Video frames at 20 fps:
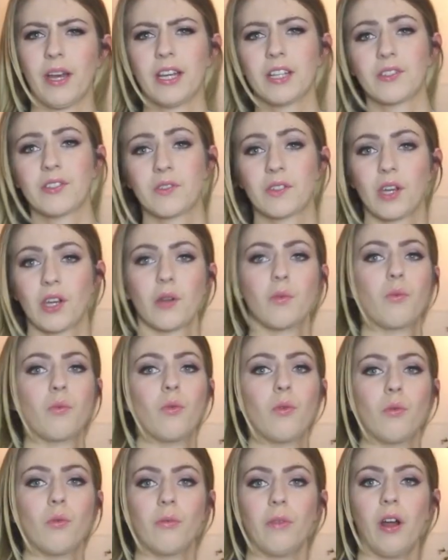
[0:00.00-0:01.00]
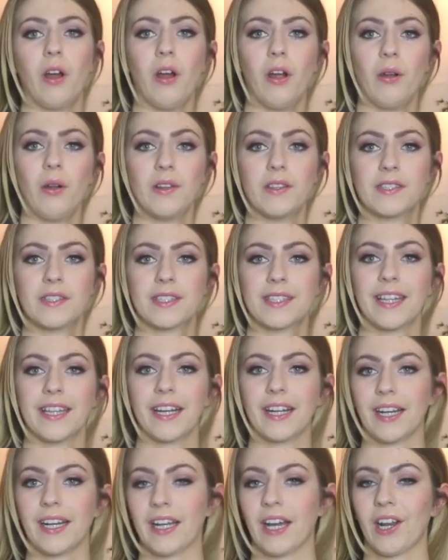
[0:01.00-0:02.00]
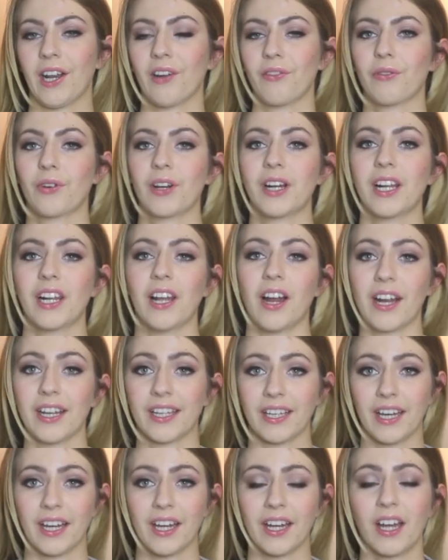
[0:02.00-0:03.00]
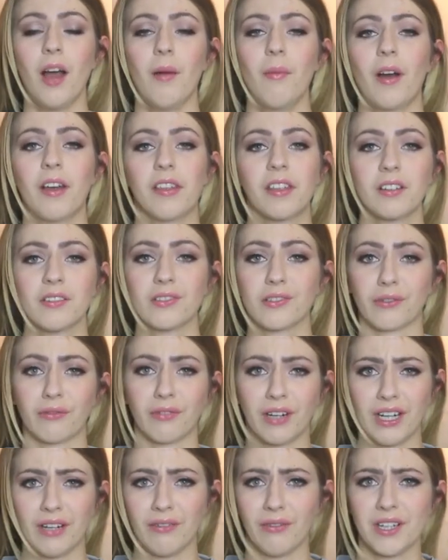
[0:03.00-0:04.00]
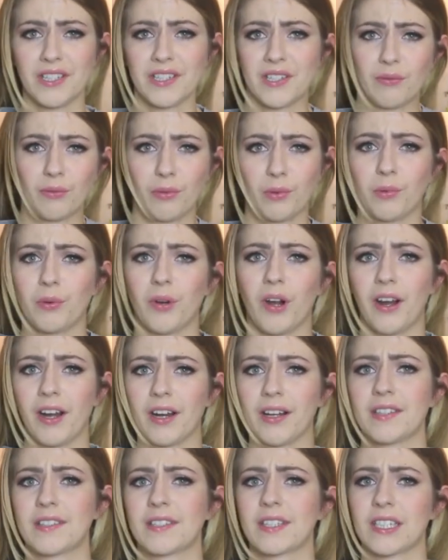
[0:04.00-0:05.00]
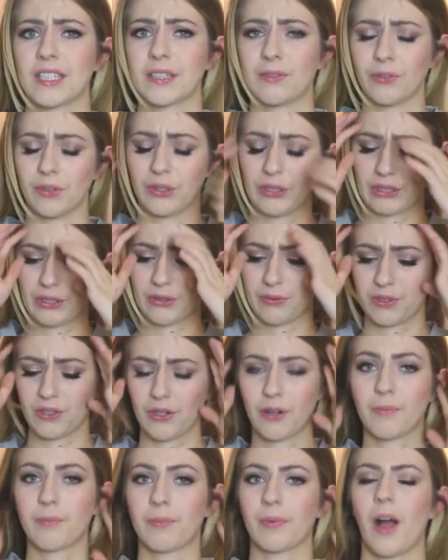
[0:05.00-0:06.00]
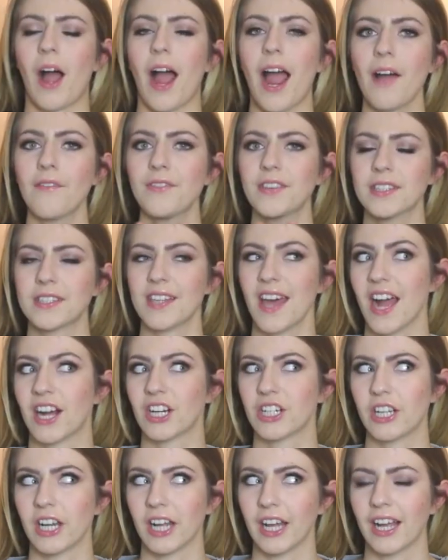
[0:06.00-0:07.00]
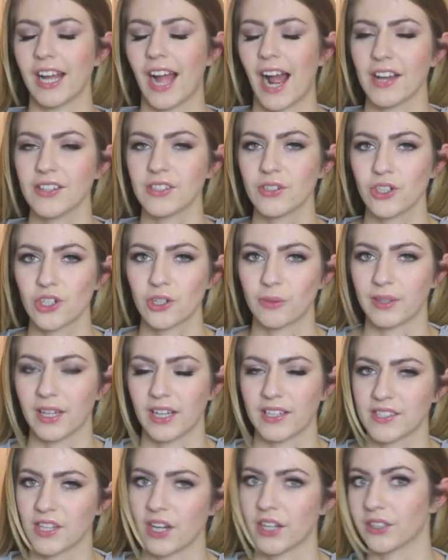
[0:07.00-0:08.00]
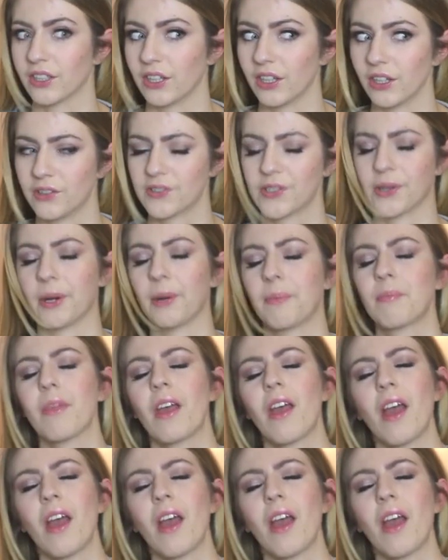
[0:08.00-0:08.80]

It's so warm and snuggly, and I really like it. I think it was a really reasonable price for a Topshop. I have to say actually, as I was shopping there, side note, sorry.